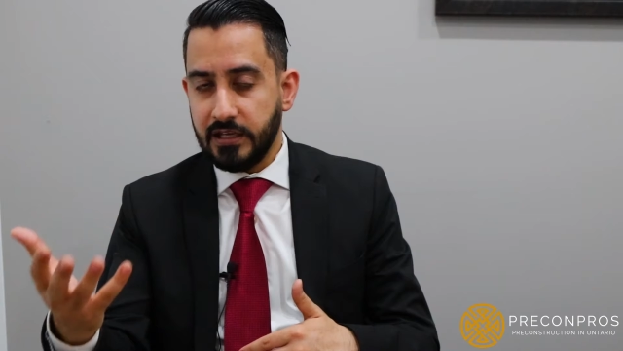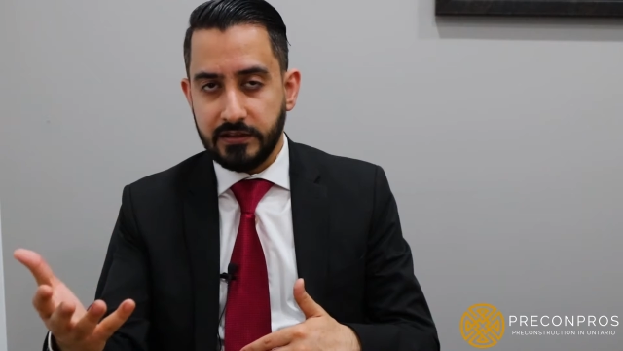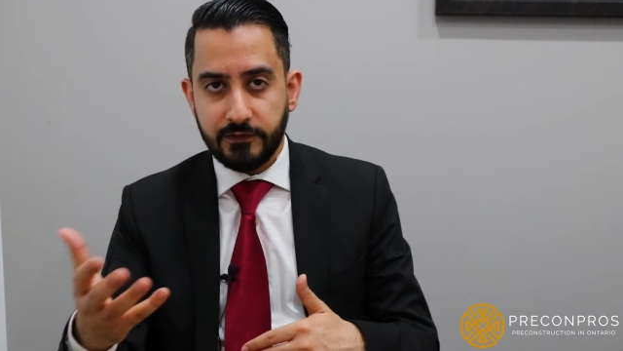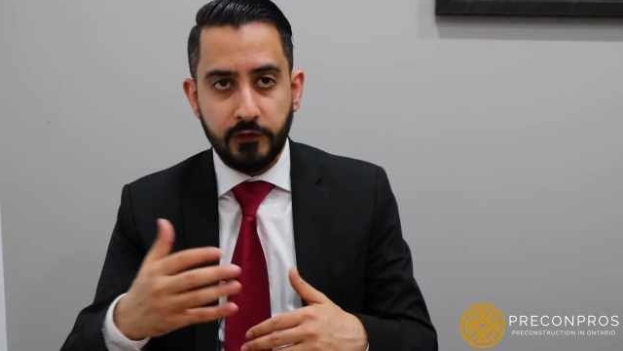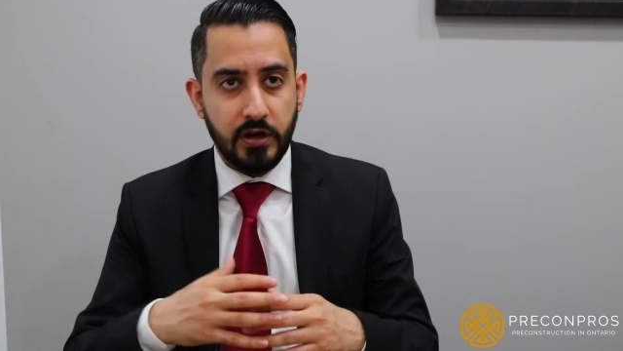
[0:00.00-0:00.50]
the
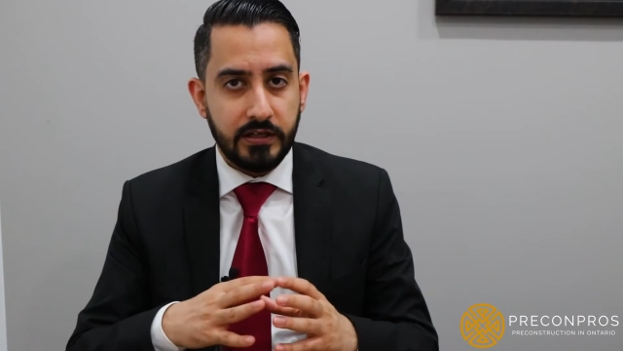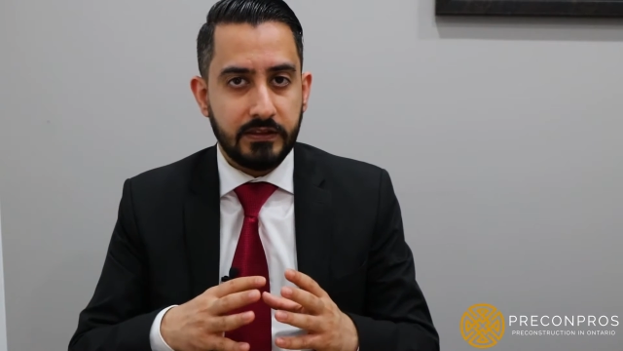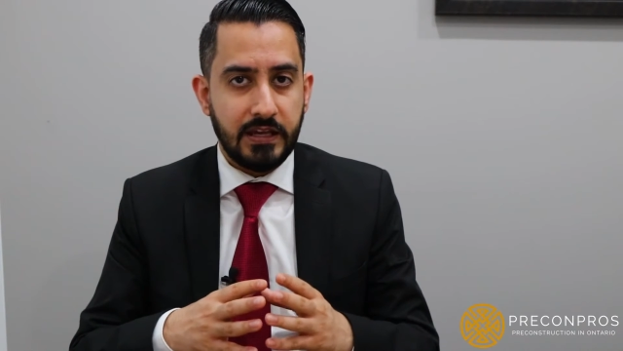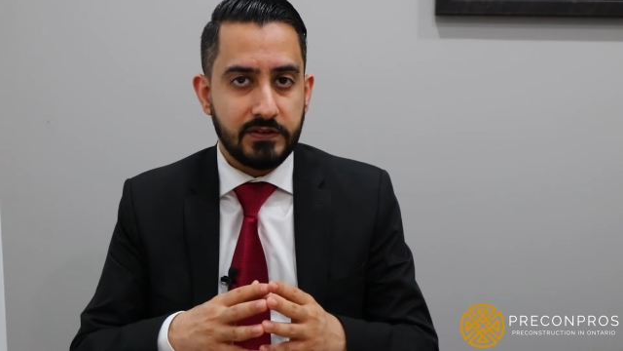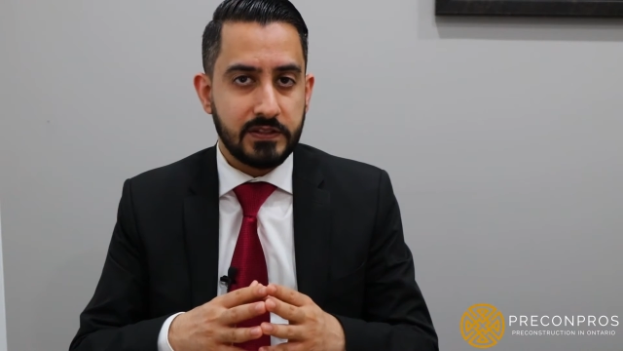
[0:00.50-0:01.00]
other
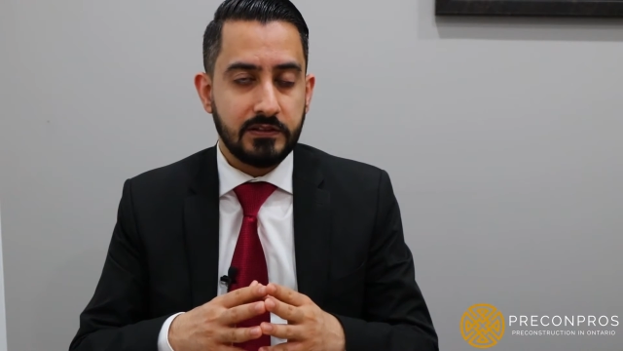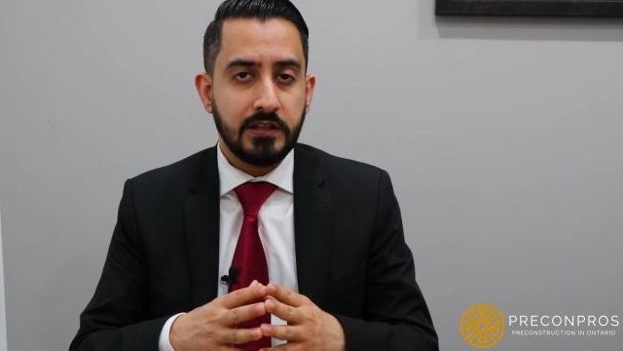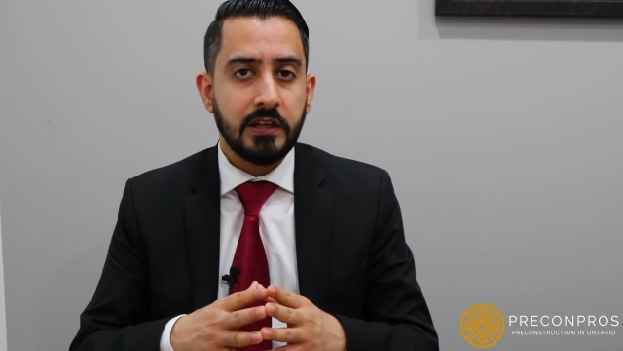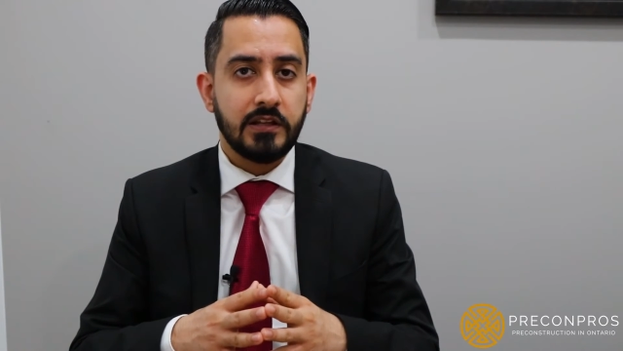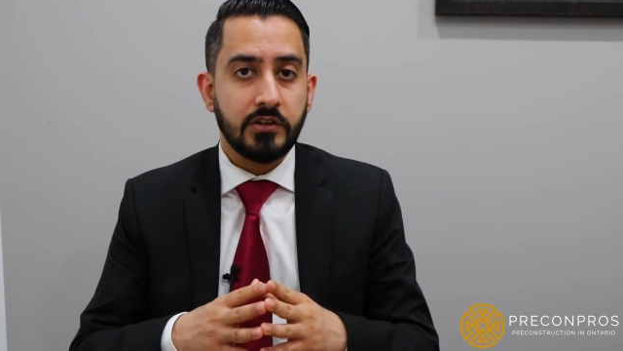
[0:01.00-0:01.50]

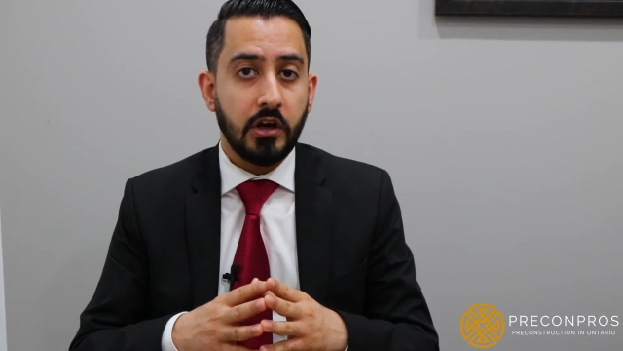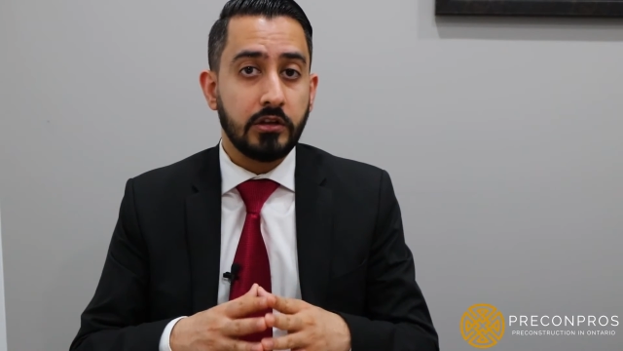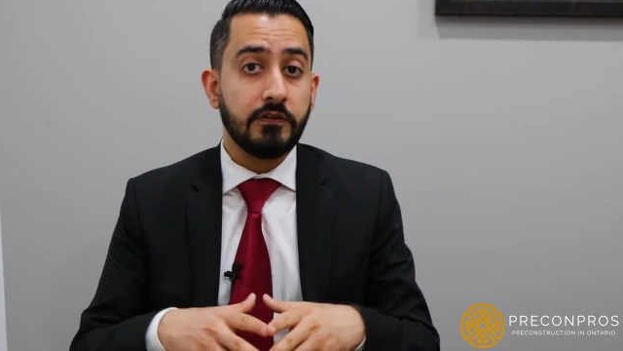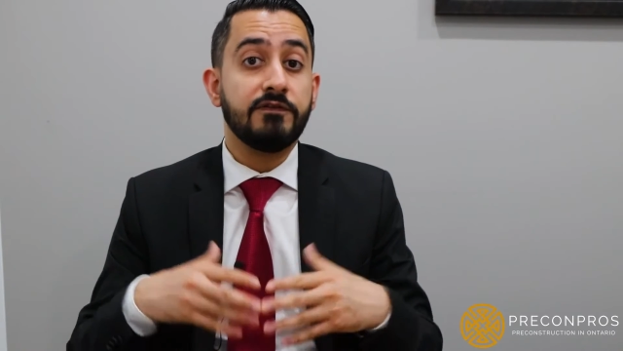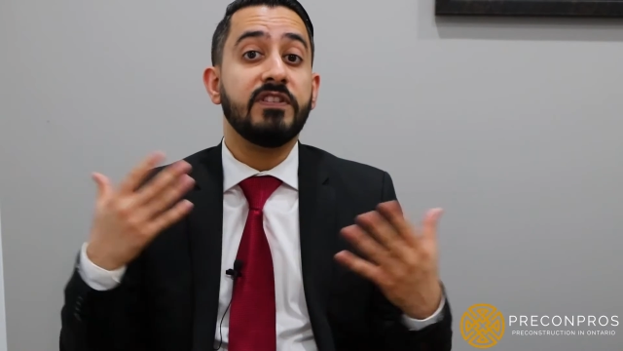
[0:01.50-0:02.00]

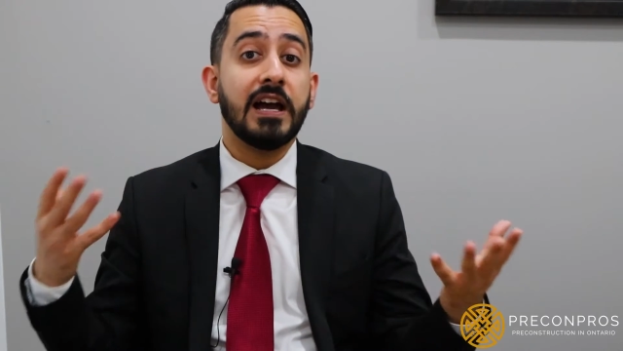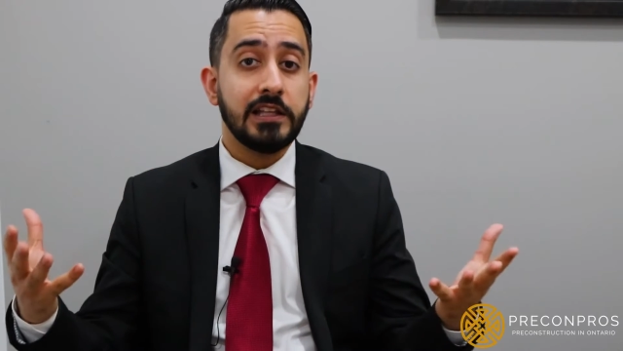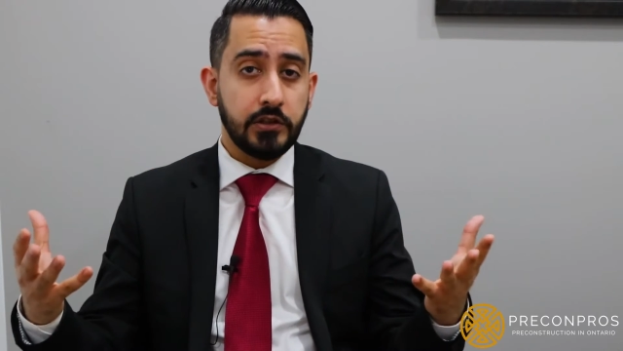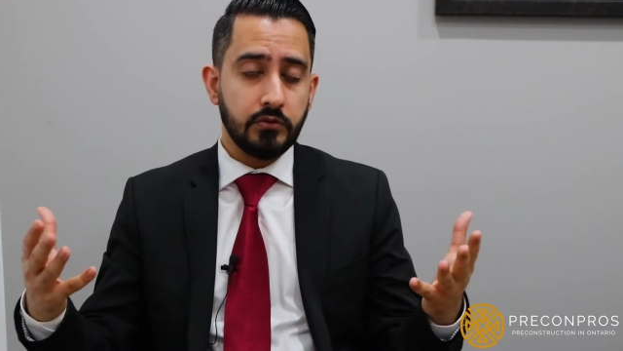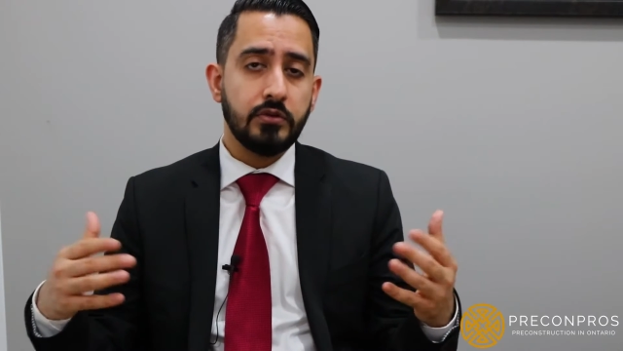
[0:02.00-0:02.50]
$400,000
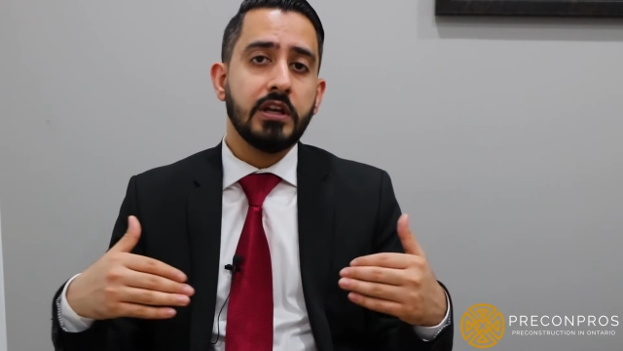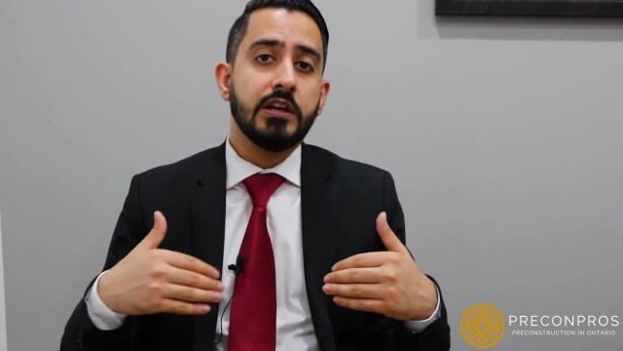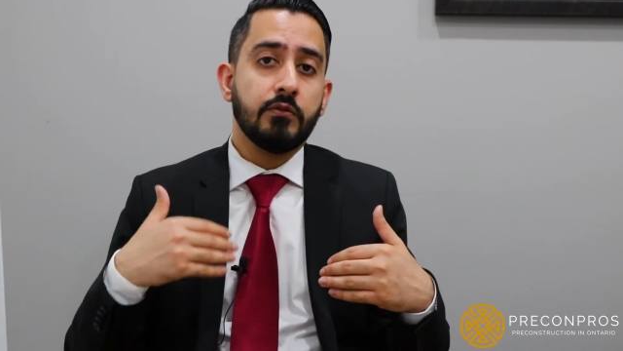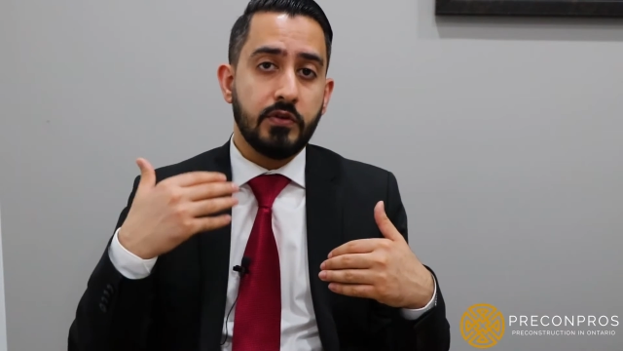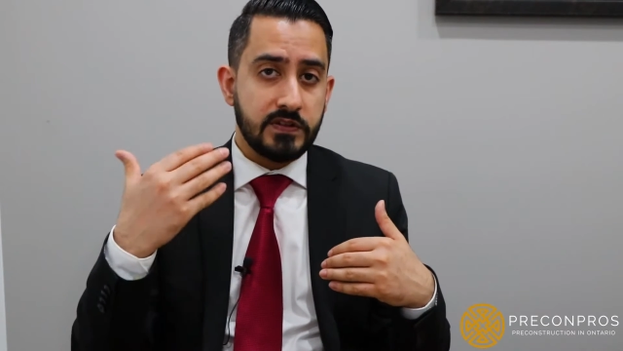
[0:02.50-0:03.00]
value
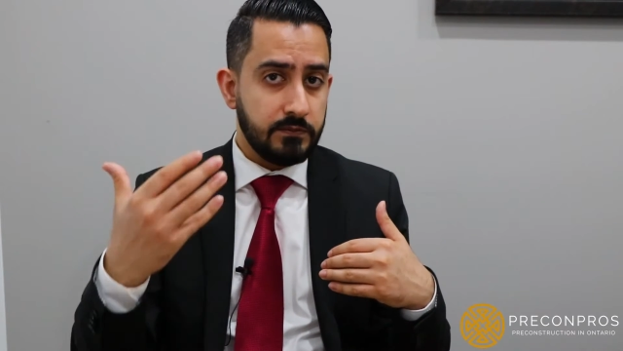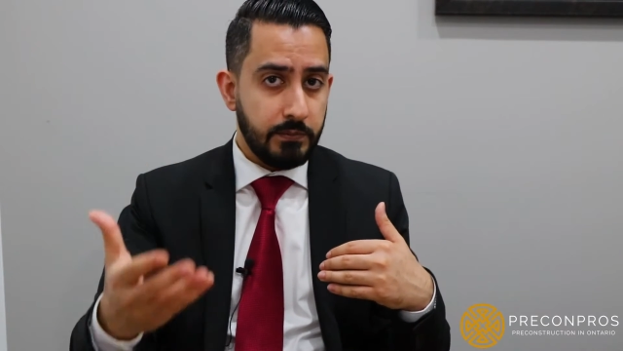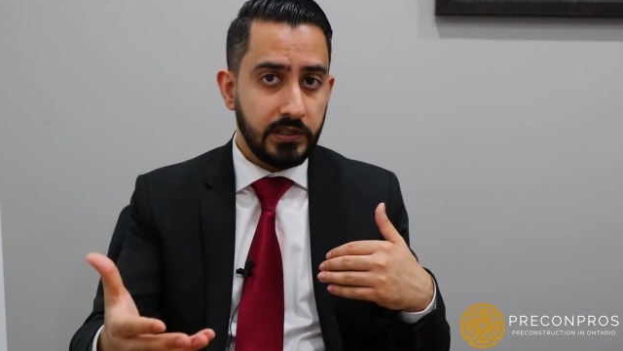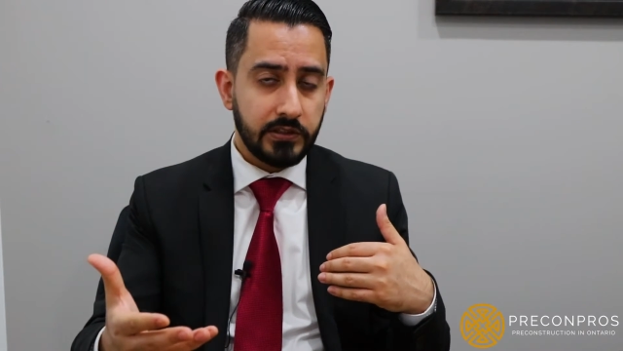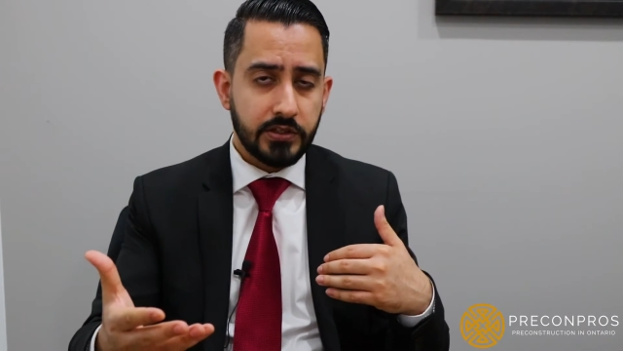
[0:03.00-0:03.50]
was
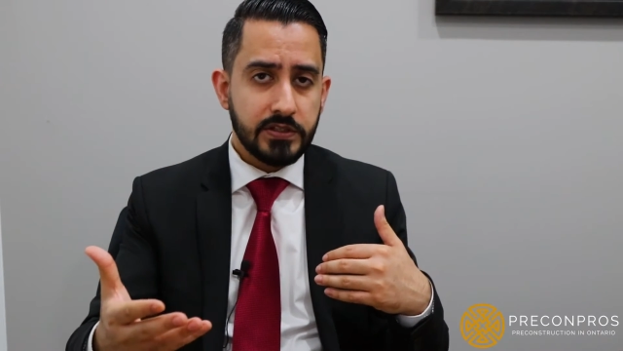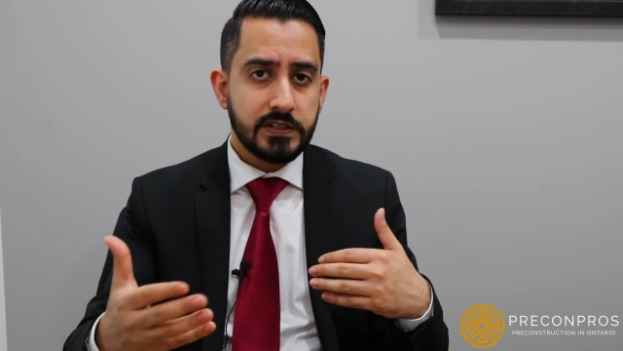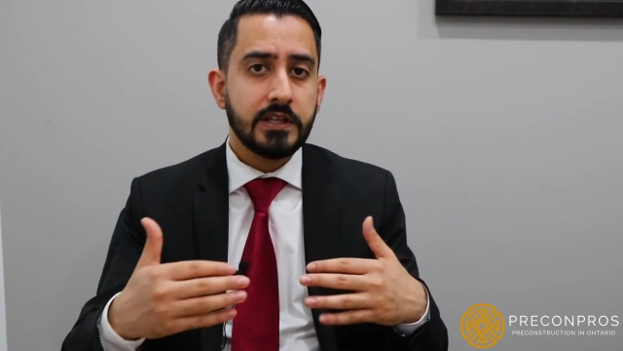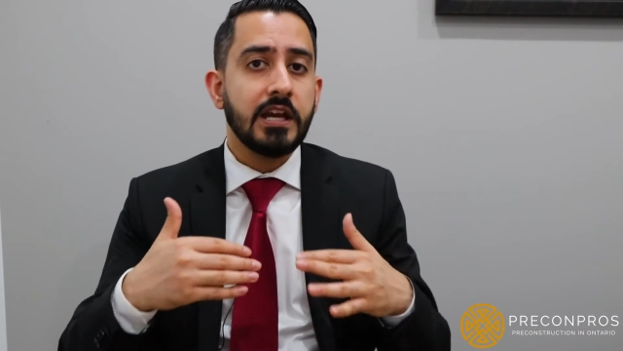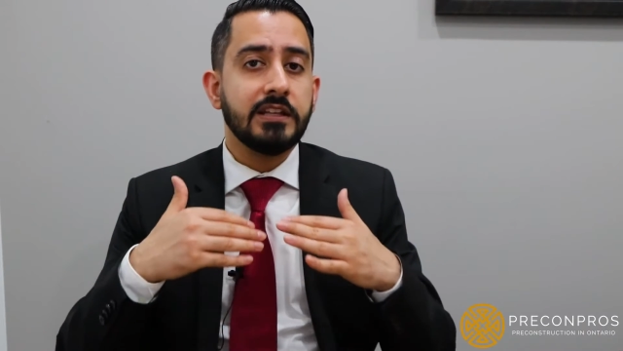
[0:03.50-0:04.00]
builders,